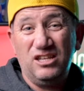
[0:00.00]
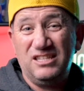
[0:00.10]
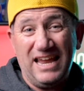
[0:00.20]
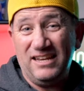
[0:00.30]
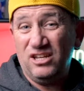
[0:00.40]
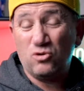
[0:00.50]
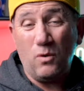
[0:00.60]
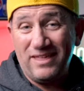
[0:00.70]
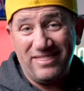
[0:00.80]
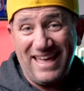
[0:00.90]
$10,000 to
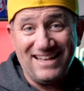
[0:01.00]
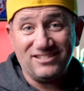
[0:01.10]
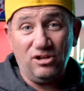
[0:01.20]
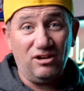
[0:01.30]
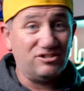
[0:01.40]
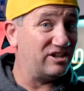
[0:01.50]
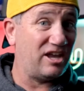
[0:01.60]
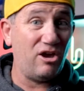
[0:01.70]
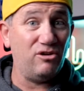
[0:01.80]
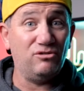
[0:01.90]
$20,000 to
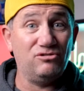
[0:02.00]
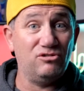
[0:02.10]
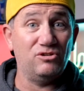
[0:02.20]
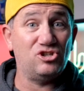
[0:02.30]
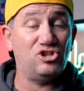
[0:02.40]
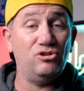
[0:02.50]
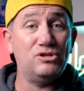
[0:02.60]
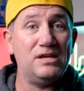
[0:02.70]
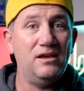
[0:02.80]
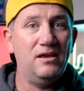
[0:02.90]
go do a
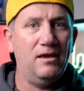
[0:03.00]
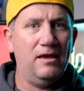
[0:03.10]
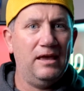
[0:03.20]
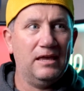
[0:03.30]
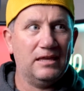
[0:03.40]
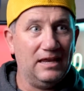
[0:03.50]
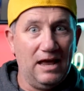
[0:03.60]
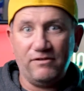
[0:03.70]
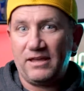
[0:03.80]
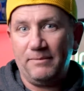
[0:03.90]
shoot in
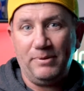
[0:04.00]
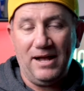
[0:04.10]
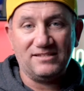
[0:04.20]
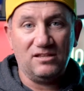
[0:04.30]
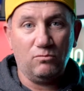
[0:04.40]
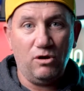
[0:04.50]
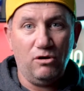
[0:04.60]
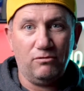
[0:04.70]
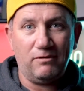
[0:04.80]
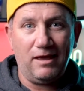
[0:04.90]
other parts of the
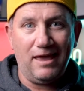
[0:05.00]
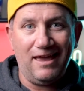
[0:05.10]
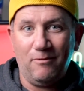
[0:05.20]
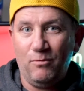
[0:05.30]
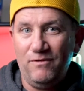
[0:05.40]
world, and